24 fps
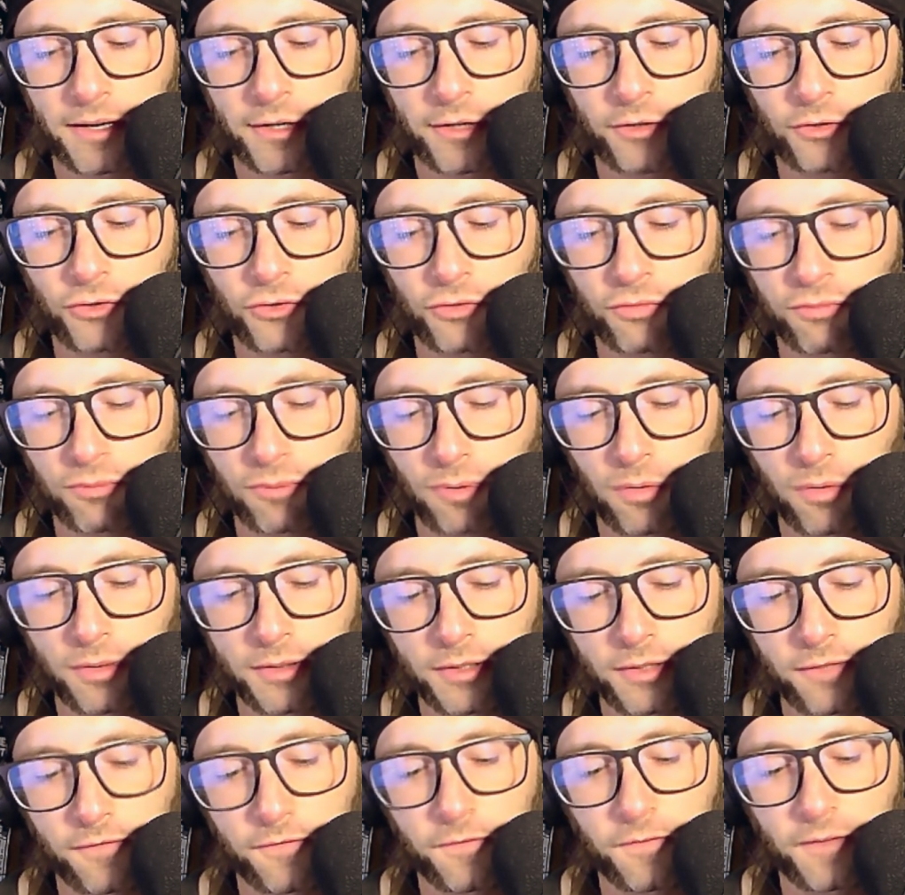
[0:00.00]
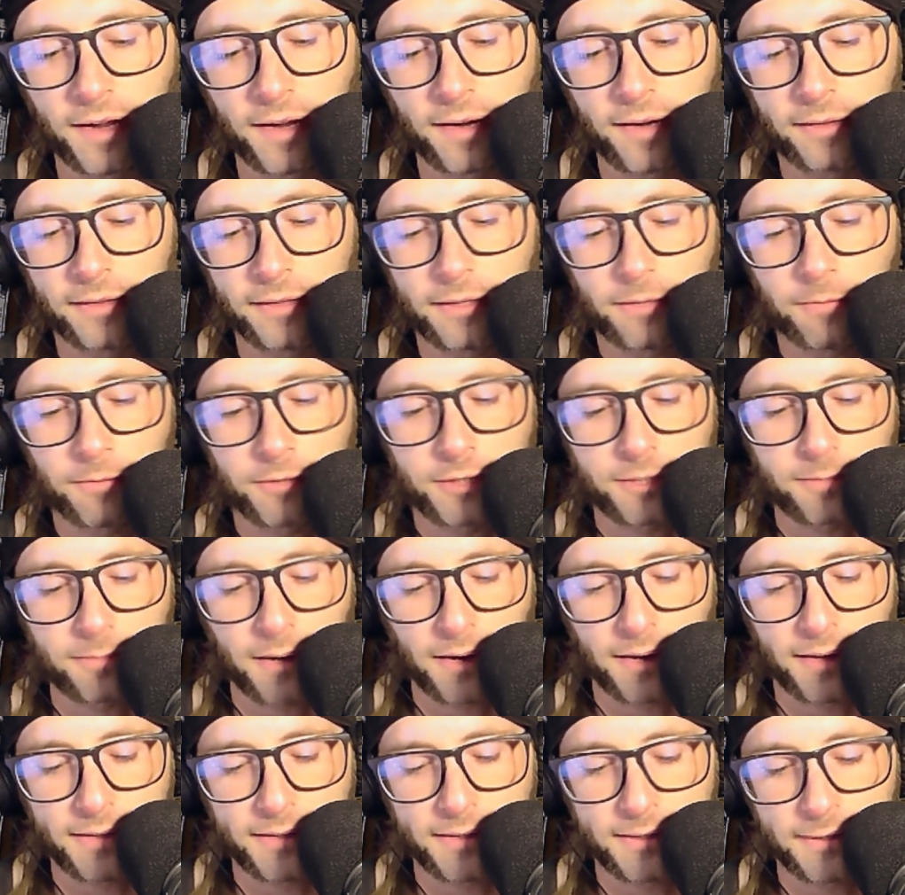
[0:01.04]
control is fairly
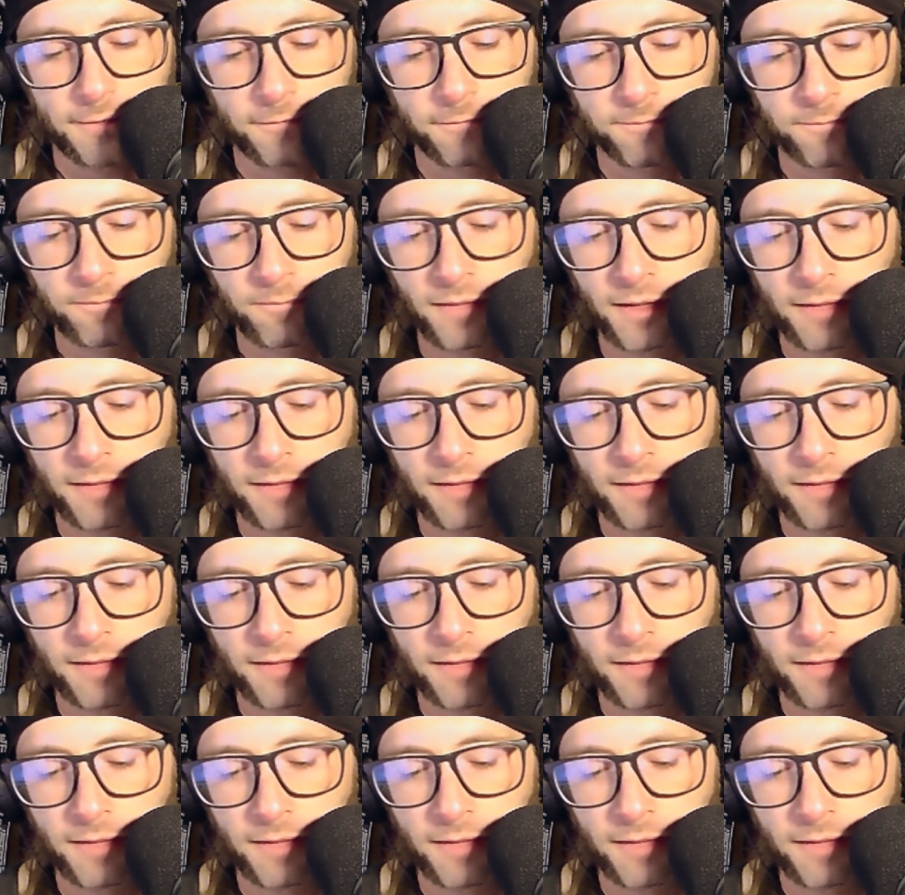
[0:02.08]
responsive,